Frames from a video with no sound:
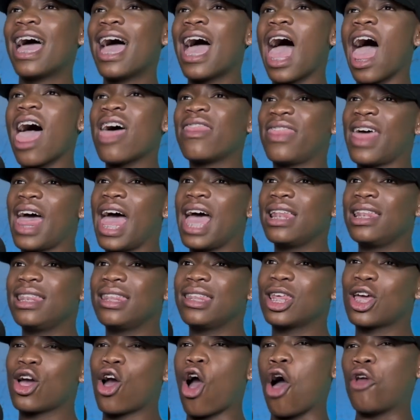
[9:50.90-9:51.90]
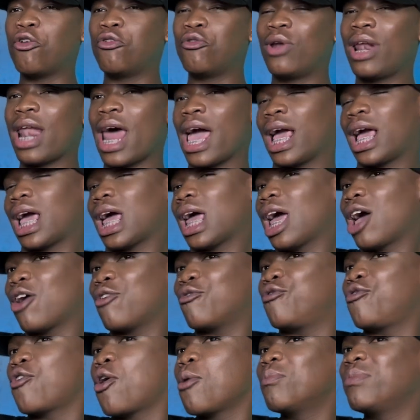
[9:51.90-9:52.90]
But then,
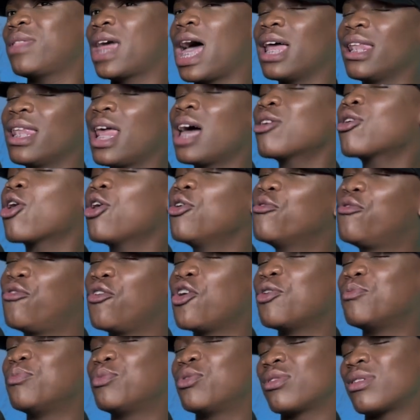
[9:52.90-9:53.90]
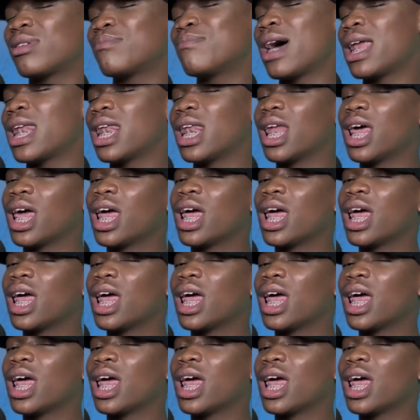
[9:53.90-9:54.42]
from that confirmed, man,